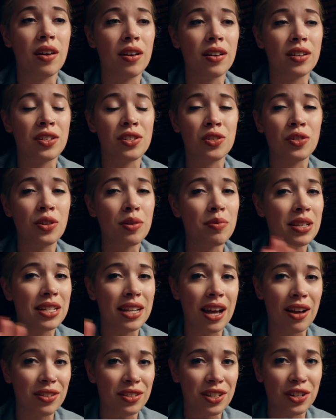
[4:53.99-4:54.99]
extremely
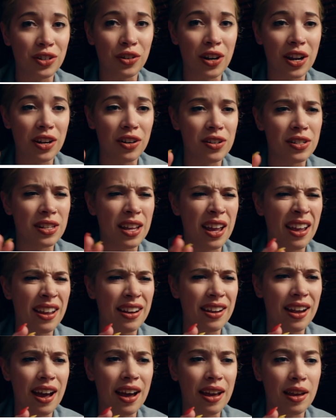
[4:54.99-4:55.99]
talented creators
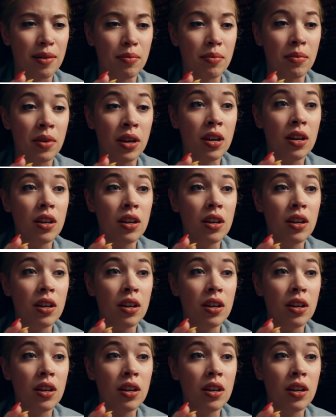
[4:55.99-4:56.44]
and I'm